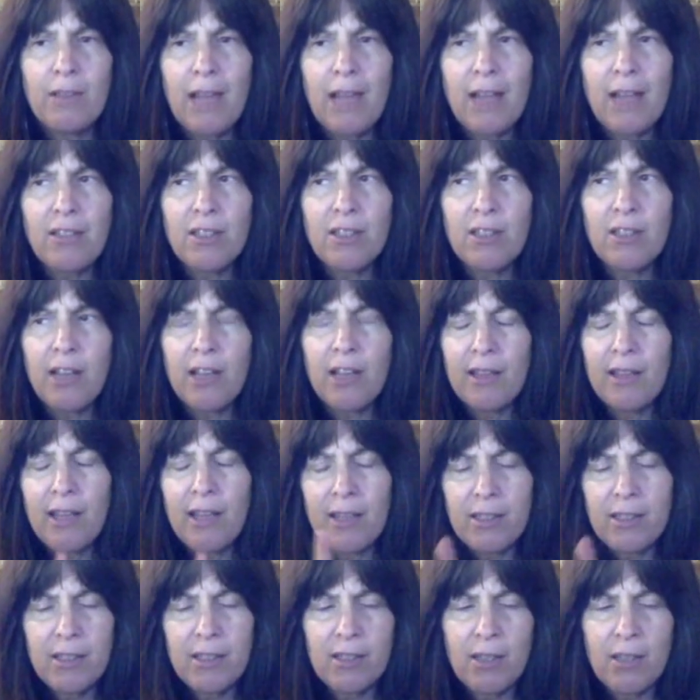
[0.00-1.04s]
That's the side
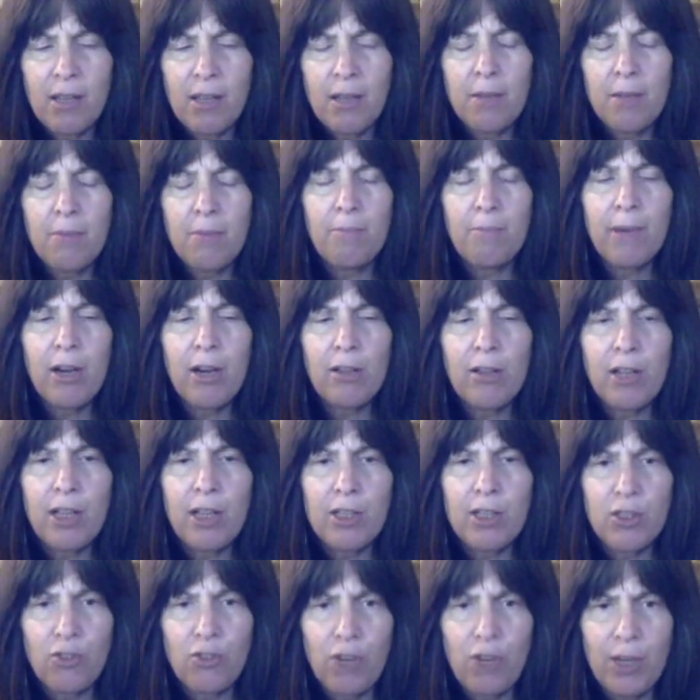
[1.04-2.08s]
that's
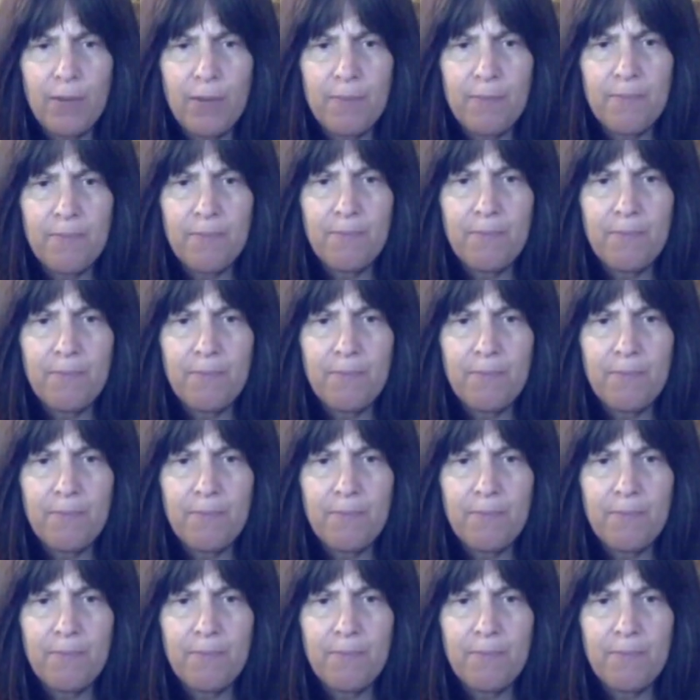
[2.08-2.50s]
paralyzed, right?